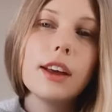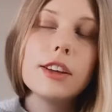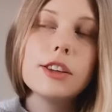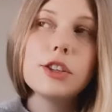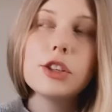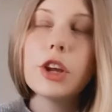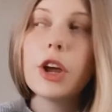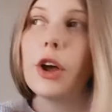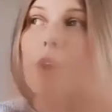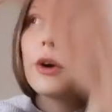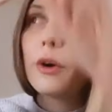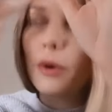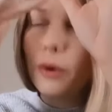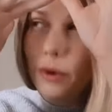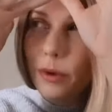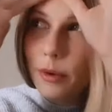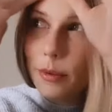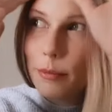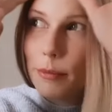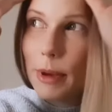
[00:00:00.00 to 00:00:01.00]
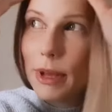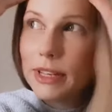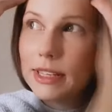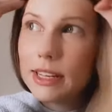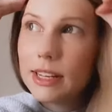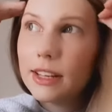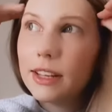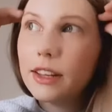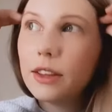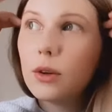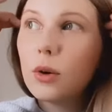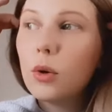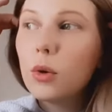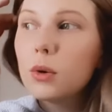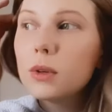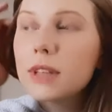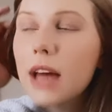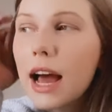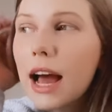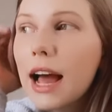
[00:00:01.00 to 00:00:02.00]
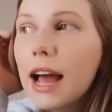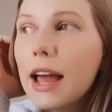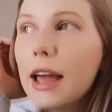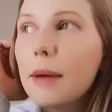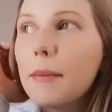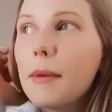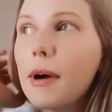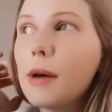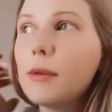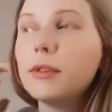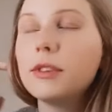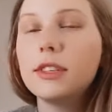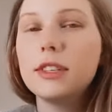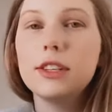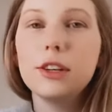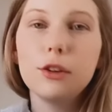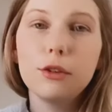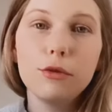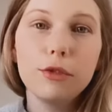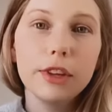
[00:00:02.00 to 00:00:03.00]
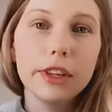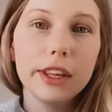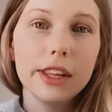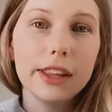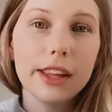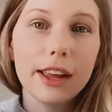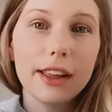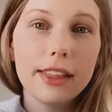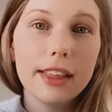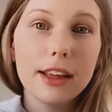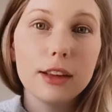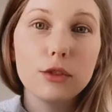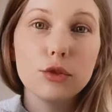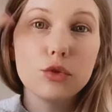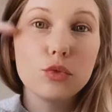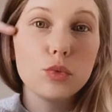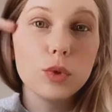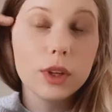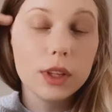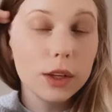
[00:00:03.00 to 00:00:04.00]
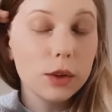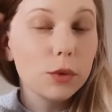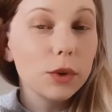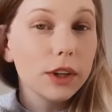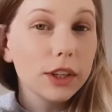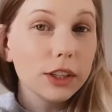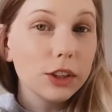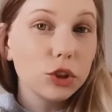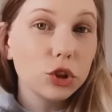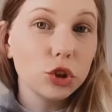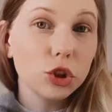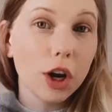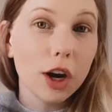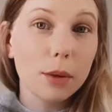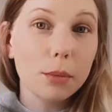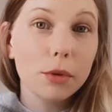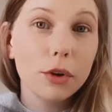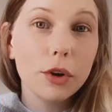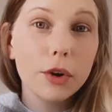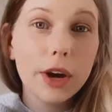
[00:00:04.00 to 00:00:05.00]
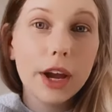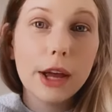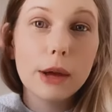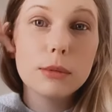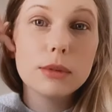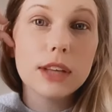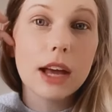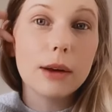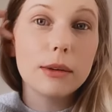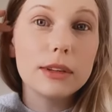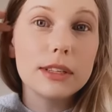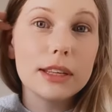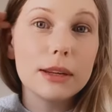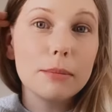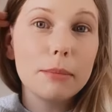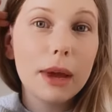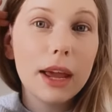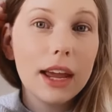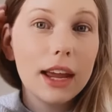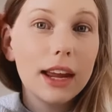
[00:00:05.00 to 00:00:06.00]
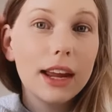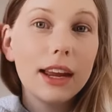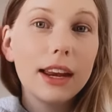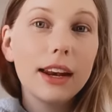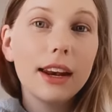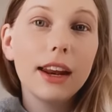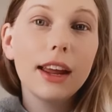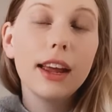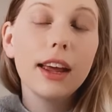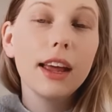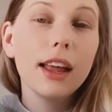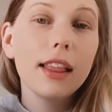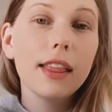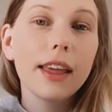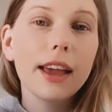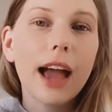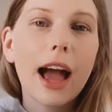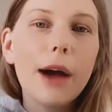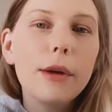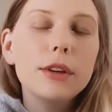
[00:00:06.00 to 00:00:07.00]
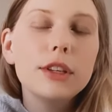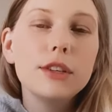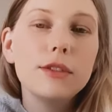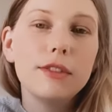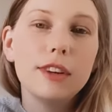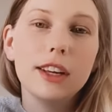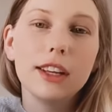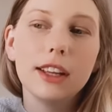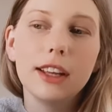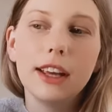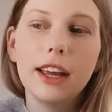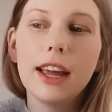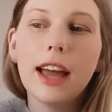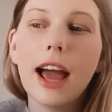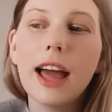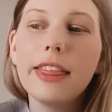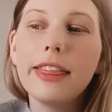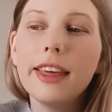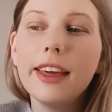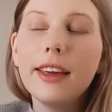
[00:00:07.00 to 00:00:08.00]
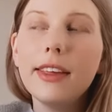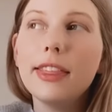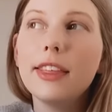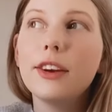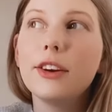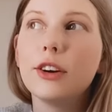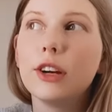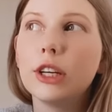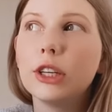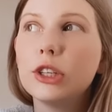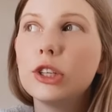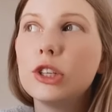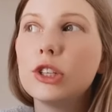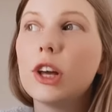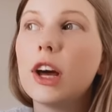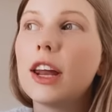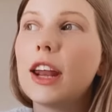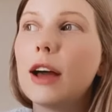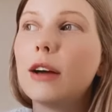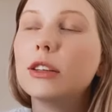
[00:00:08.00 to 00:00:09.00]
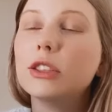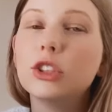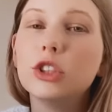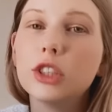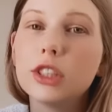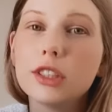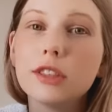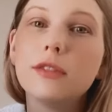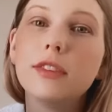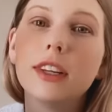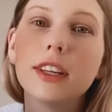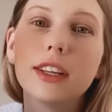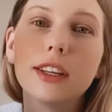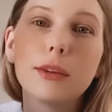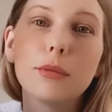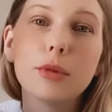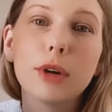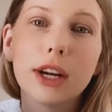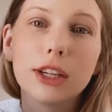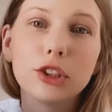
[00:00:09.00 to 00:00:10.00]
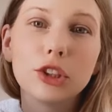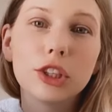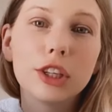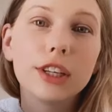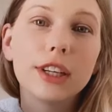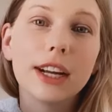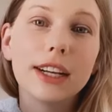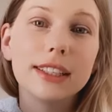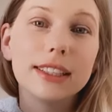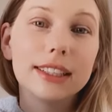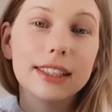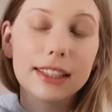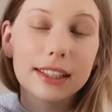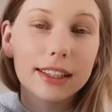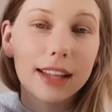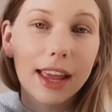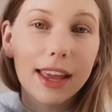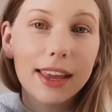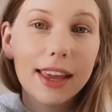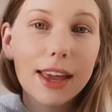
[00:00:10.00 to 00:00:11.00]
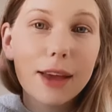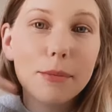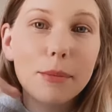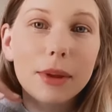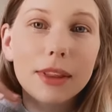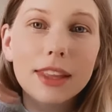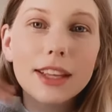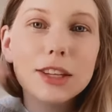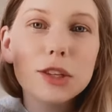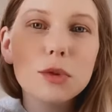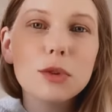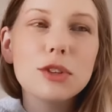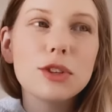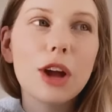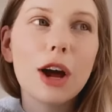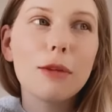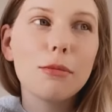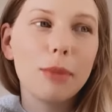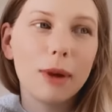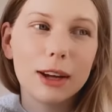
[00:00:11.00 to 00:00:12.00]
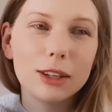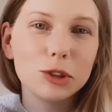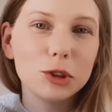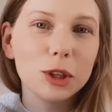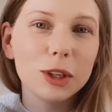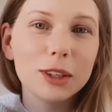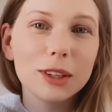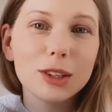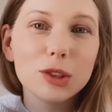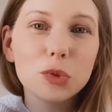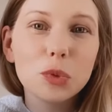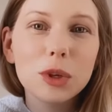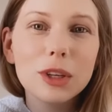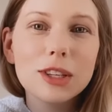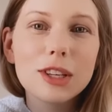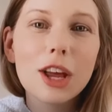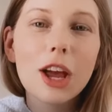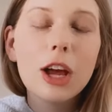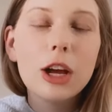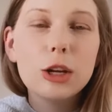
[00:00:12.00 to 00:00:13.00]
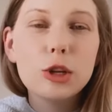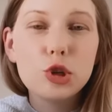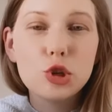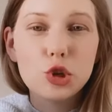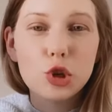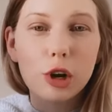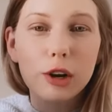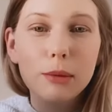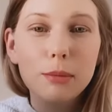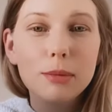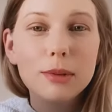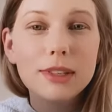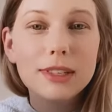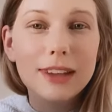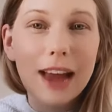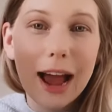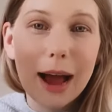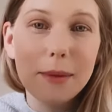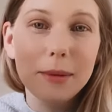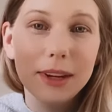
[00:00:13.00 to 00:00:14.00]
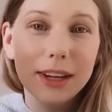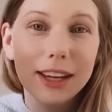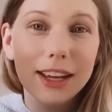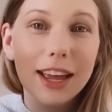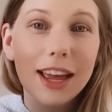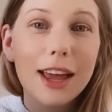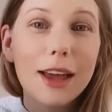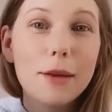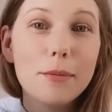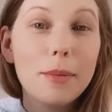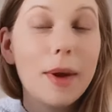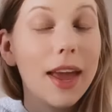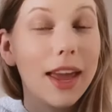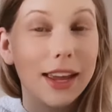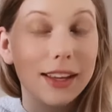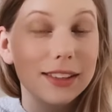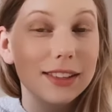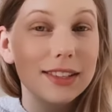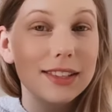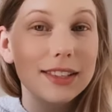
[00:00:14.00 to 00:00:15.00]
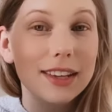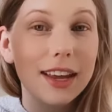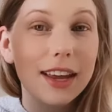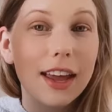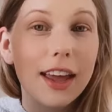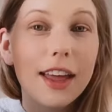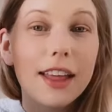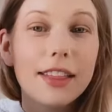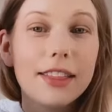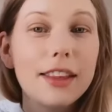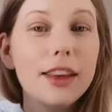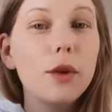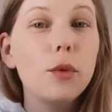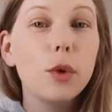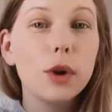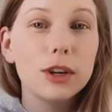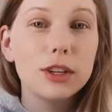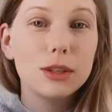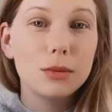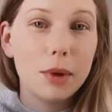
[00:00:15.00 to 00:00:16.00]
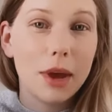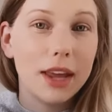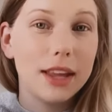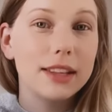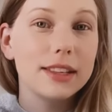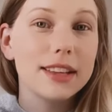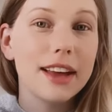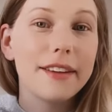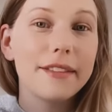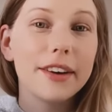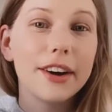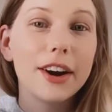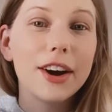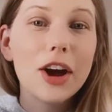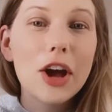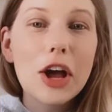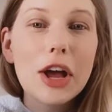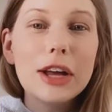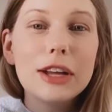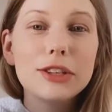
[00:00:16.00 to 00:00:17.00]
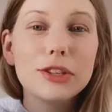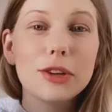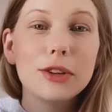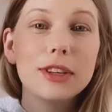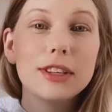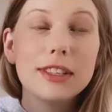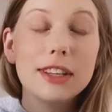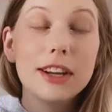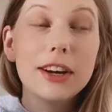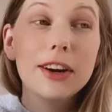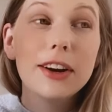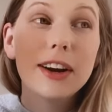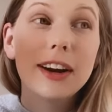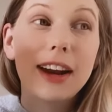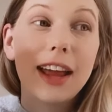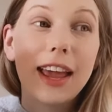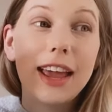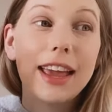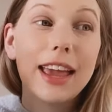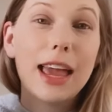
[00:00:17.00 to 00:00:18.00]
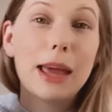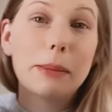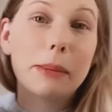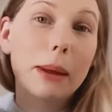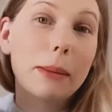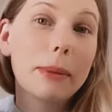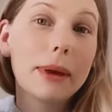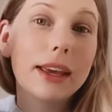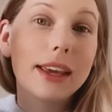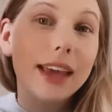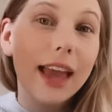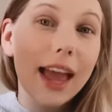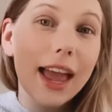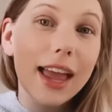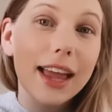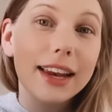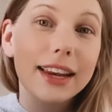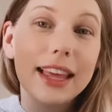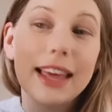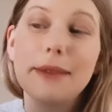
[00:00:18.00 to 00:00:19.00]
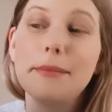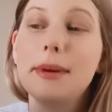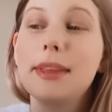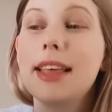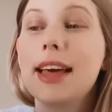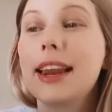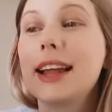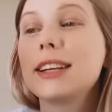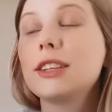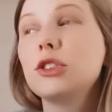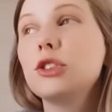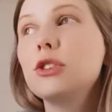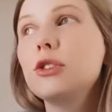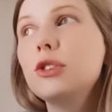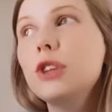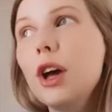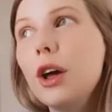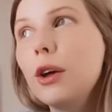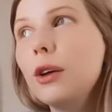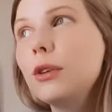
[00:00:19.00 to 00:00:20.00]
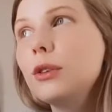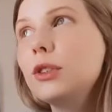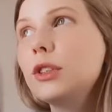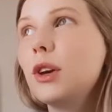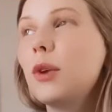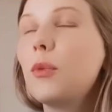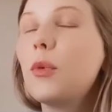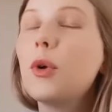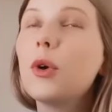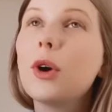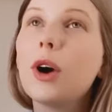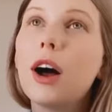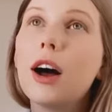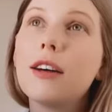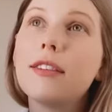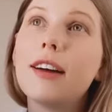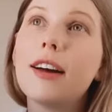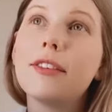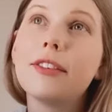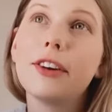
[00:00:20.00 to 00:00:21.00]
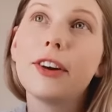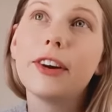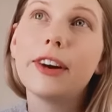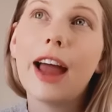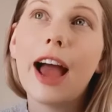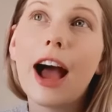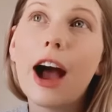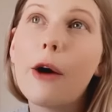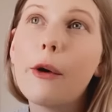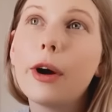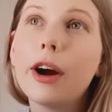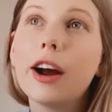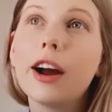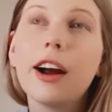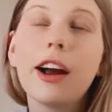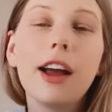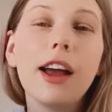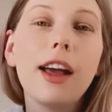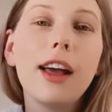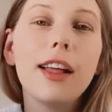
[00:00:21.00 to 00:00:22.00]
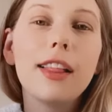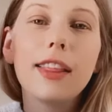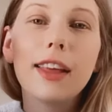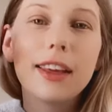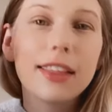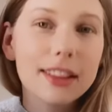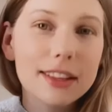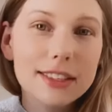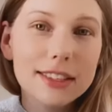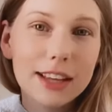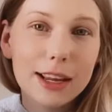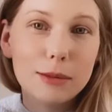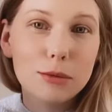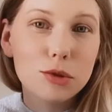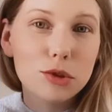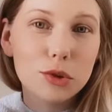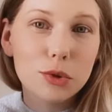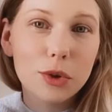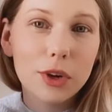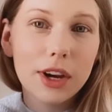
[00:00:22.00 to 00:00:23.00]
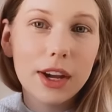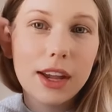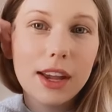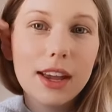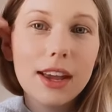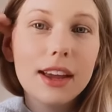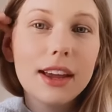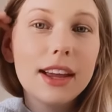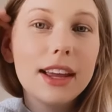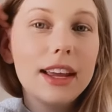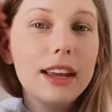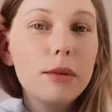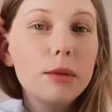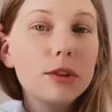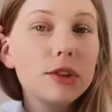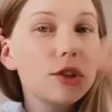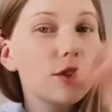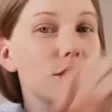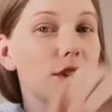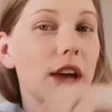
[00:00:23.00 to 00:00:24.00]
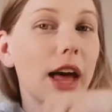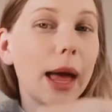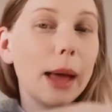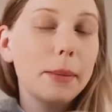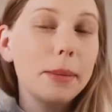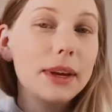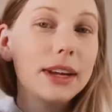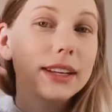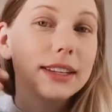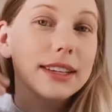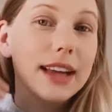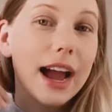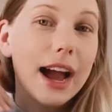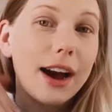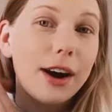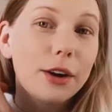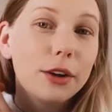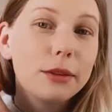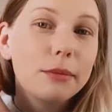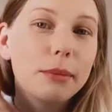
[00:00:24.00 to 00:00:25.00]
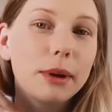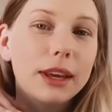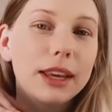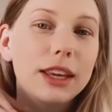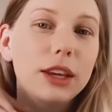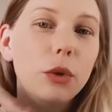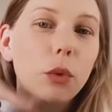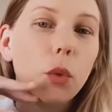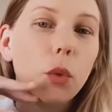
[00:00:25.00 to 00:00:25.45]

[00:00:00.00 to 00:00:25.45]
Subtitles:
So basically the whole time I was still feeling like those really, really sharp cramps. I was in pain. Like I was feeling it. I think the nurse thought I was just feeling pressure and I didn't like it. But this was not pressure. This was sharp stabbing pains. Like the worst pains ever. So the CRNA came up again, gave me that extra dose. It wore off after an hour. Like the same story. He was coming down, but he